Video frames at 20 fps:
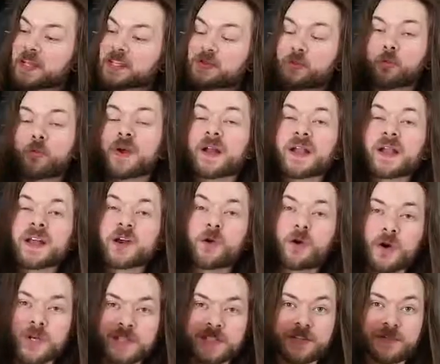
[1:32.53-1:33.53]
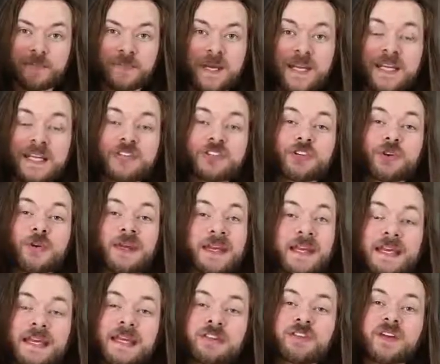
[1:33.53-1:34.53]
this really awesome Pikachu and
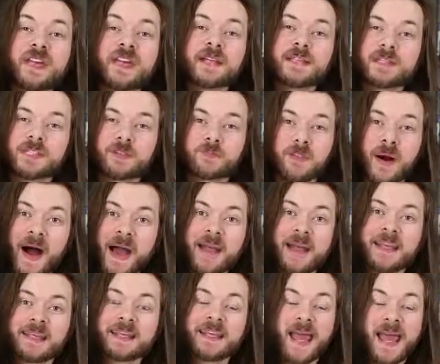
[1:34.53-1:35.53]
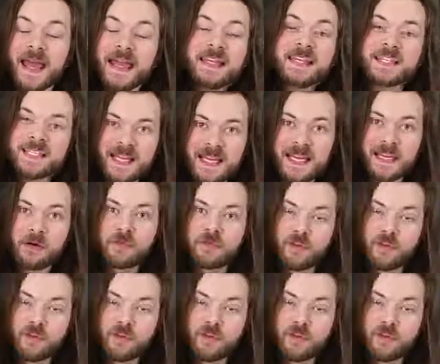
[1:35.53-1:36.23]
Eevee inspired casing